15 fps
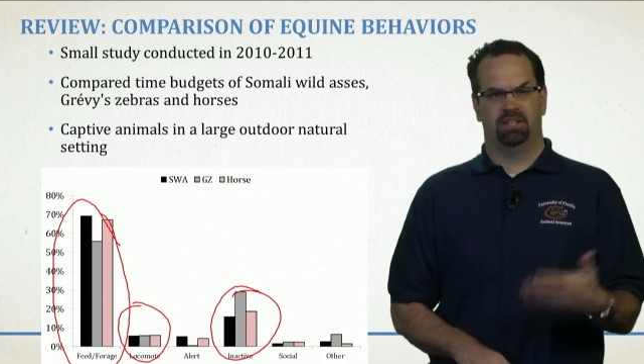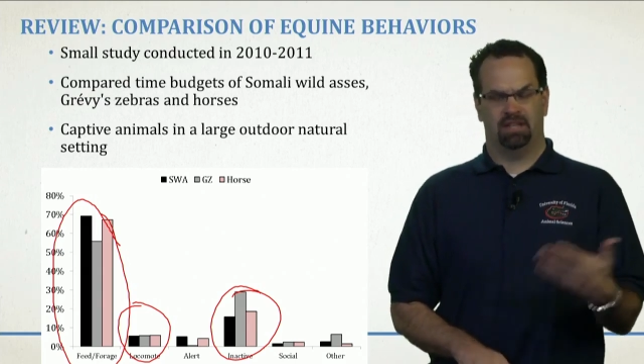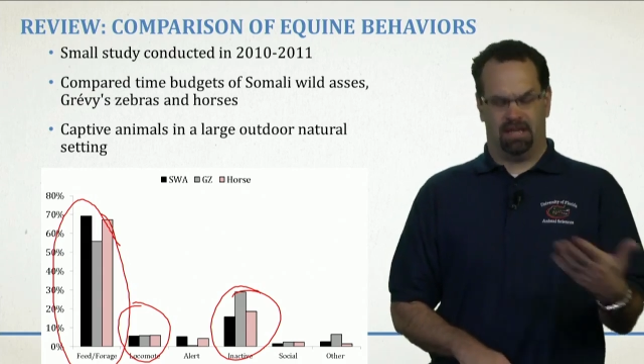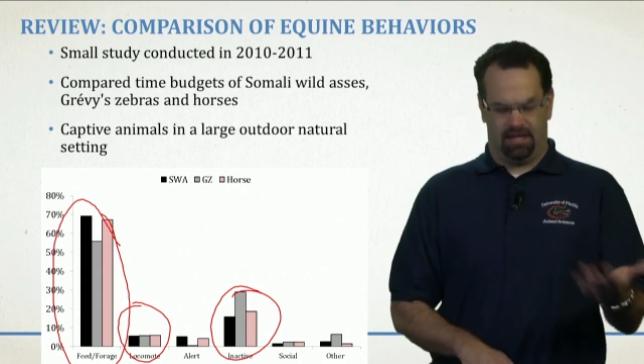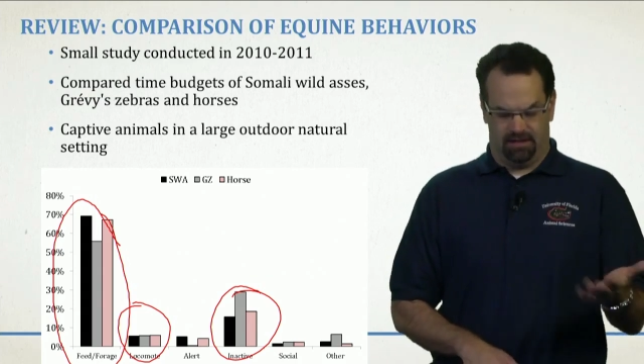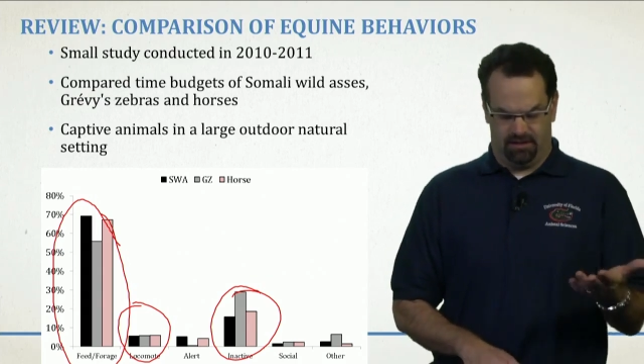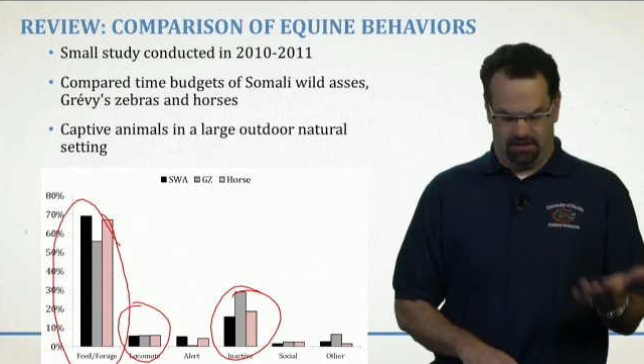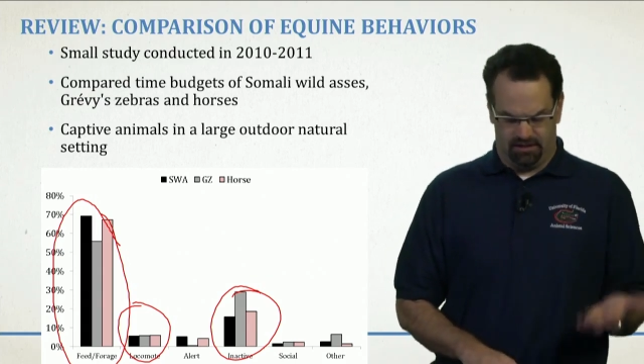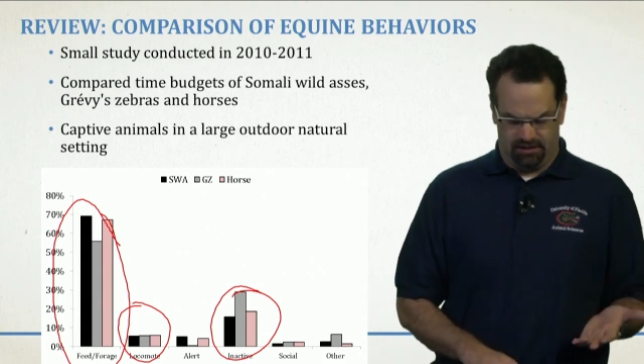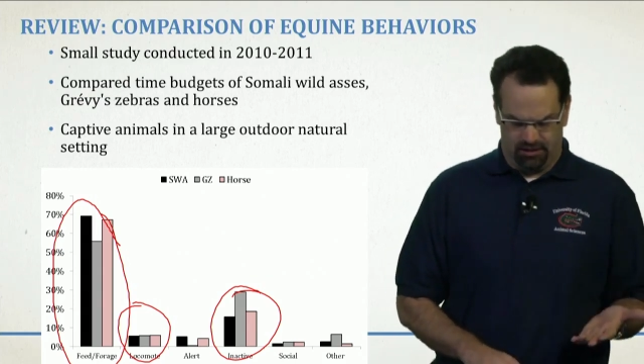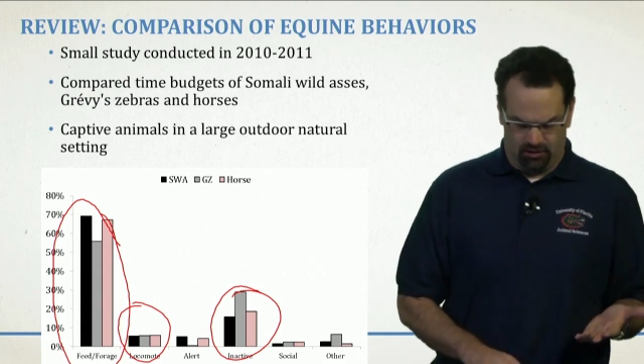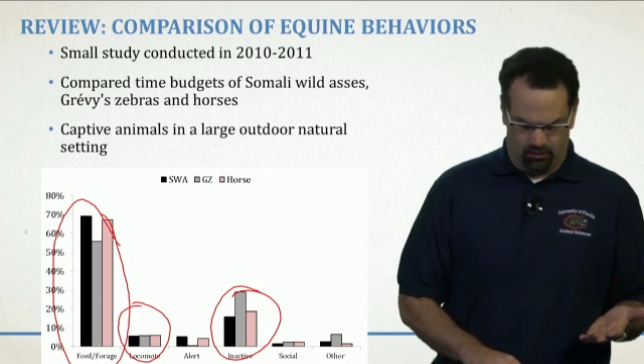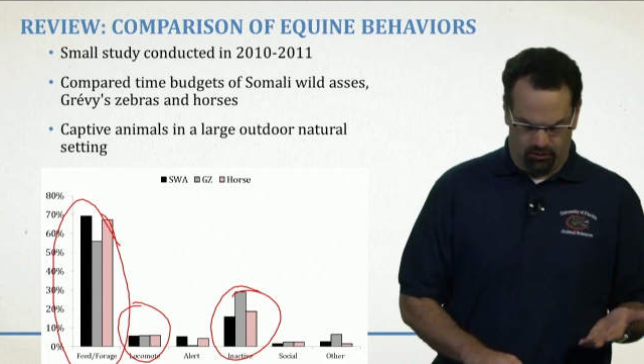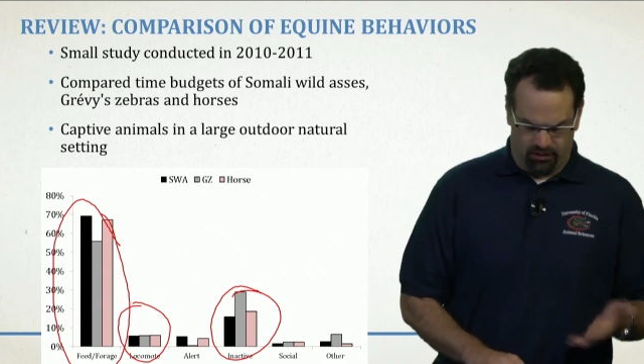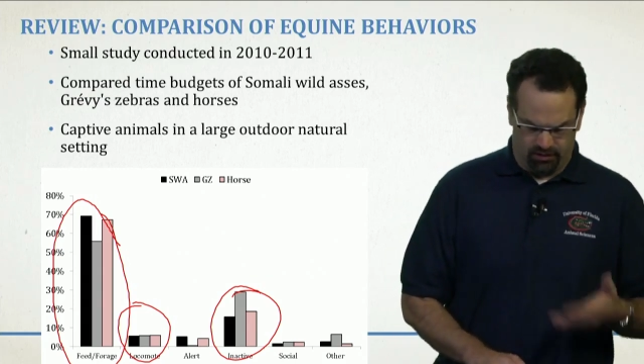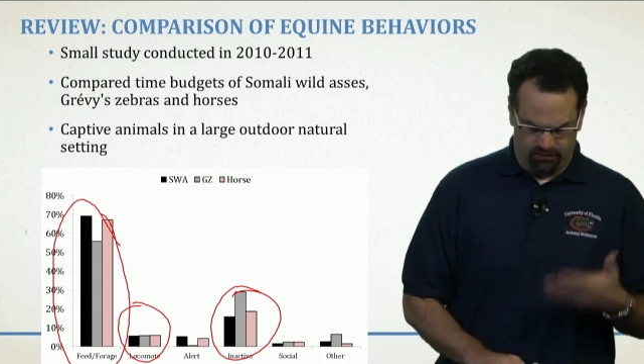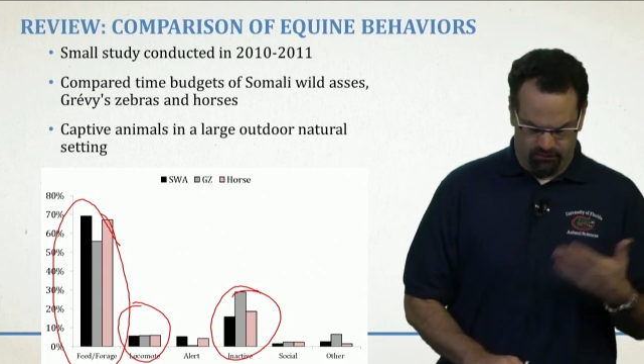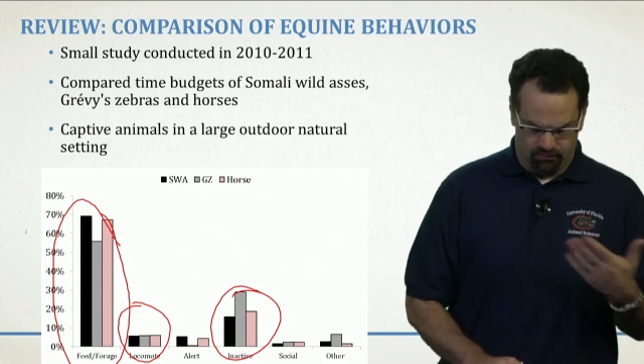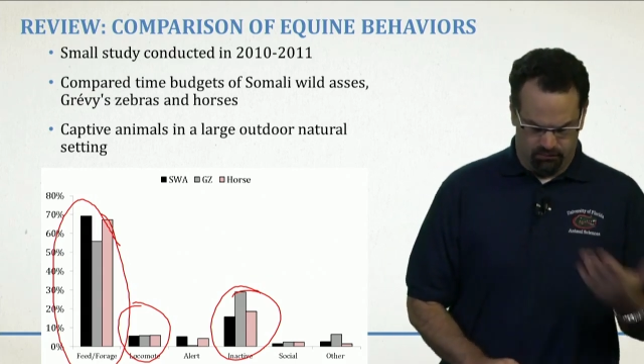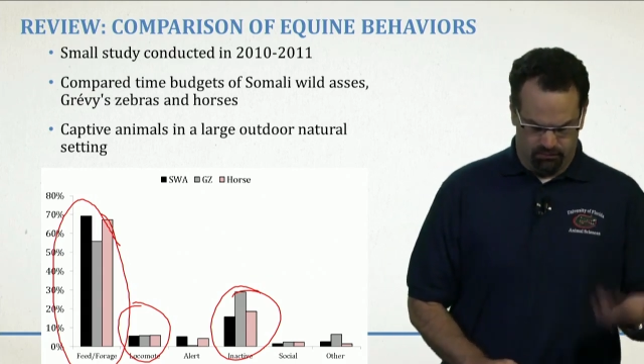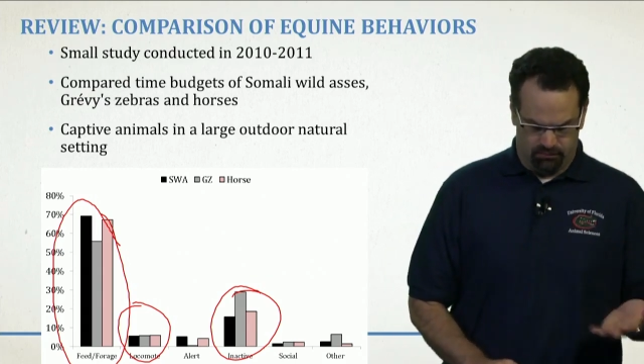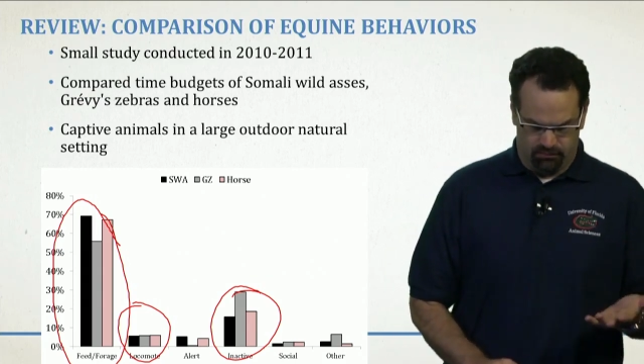
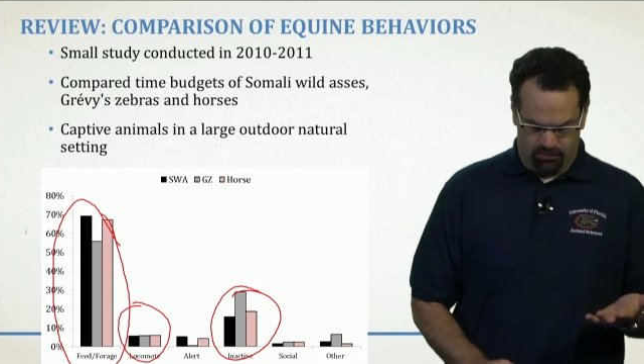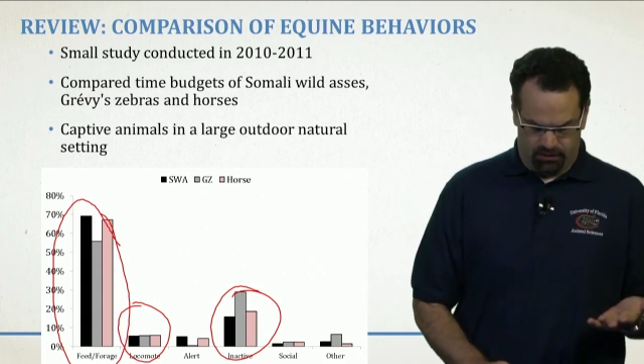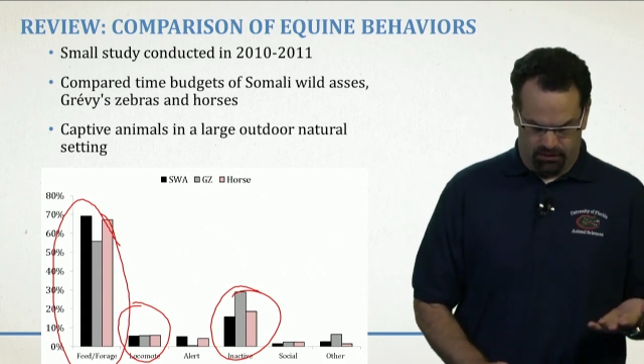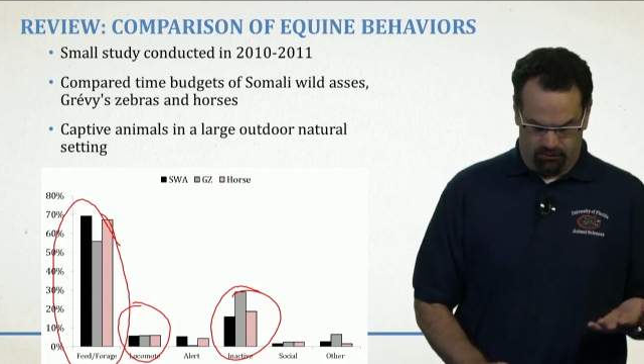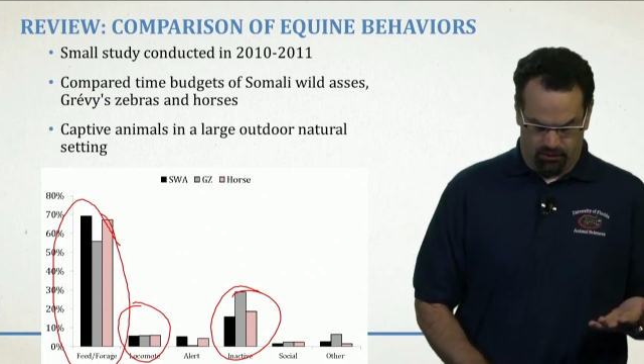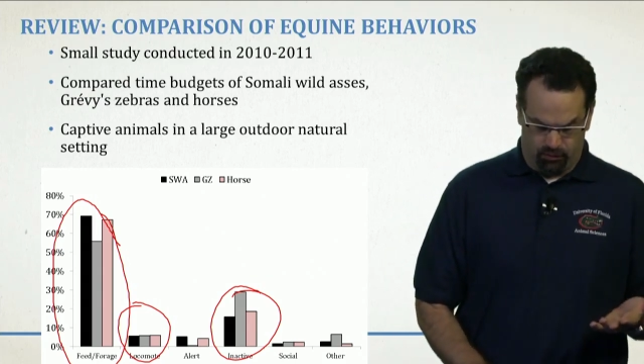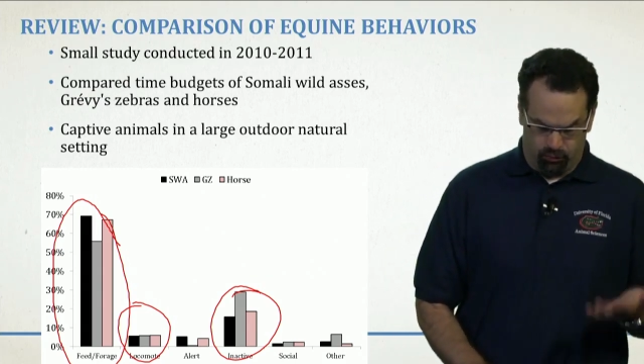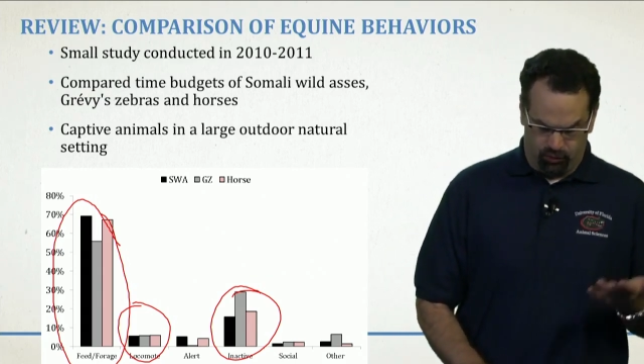a